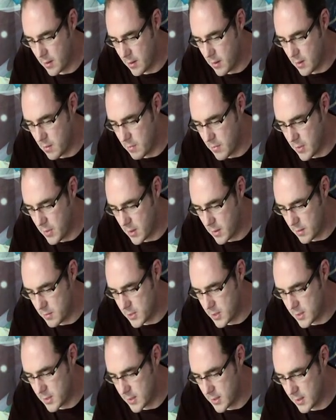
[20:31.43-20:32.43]
But I'm
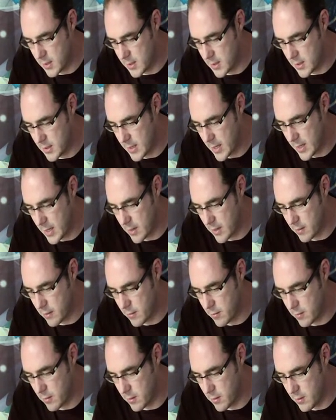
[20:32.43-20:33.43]
just going to scan
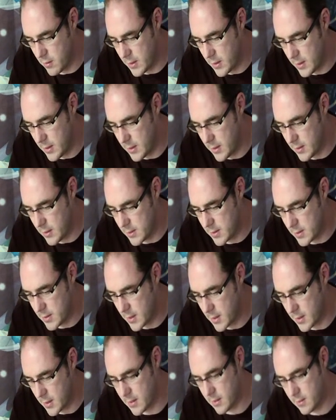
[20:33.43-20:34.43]
through these
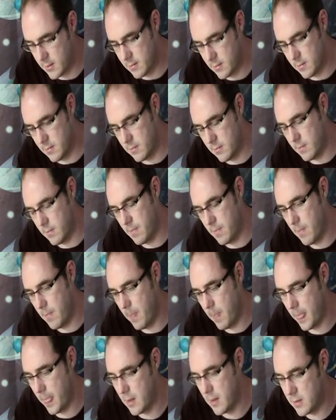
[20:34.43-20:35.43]
and
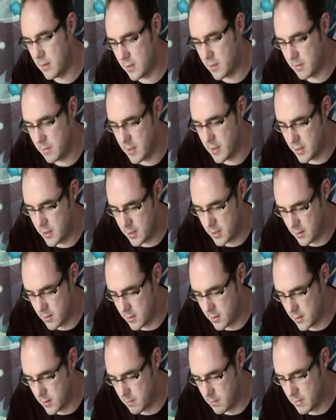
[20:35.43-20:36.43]
just mention
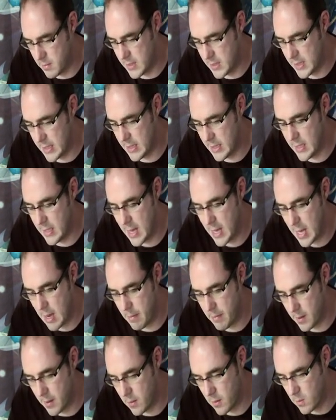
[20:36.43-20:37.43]
some particularly
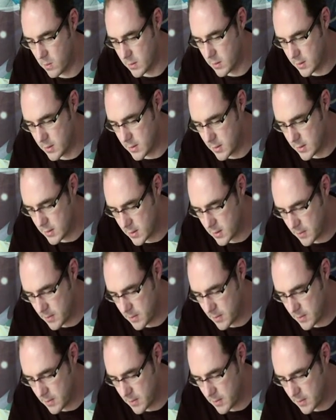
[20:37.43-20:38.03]
epic ones.